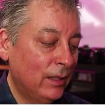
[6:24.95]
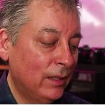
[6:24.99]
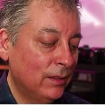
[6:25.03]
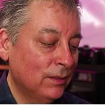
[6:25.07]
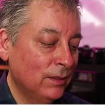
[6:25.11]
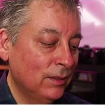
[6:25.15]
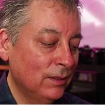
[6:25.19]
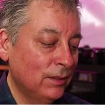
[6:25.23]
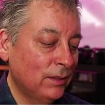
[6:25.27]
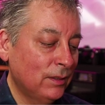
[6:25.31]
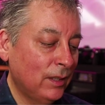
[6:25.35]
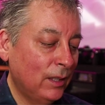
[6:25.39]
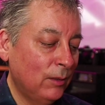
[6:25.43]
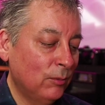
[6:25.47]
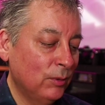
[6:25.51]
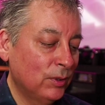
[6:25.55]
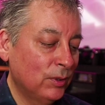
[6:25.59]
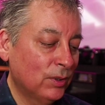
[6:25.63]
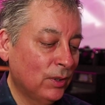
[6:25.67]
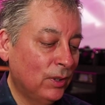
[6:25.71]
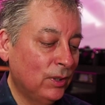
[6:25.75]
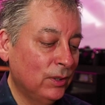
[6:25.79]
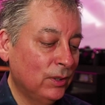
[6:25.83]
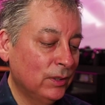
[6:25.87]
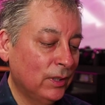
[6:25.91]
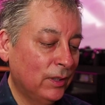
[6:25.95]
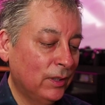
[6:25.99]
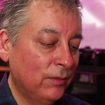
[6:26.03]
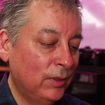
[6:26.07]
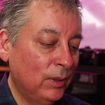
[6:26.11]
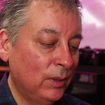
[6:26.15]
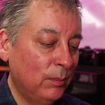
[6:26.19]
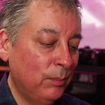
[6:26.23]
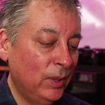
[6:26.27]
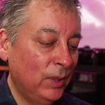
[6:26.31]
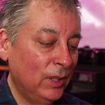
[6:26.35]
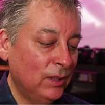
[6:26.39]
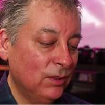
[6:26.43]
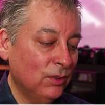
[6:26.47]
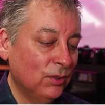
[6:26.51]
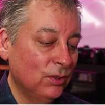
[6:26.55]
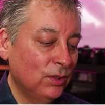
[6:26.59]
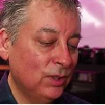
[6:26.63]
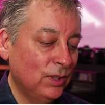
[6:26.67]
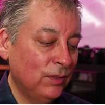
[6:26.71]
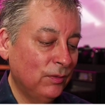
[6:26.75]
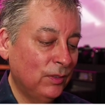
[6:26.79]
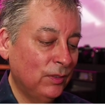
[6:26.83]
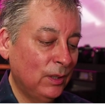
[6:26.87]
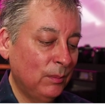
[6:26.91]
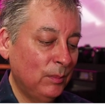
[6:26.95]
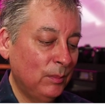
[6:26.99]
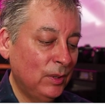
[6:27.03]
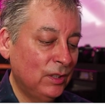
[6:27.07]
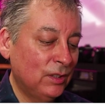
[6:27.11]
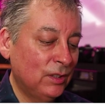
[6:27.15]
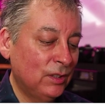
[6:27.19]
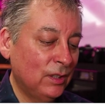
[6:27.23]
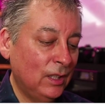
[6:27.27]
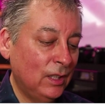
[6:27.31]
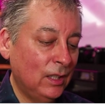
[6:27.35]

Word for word: Is this a result of the pixel shift image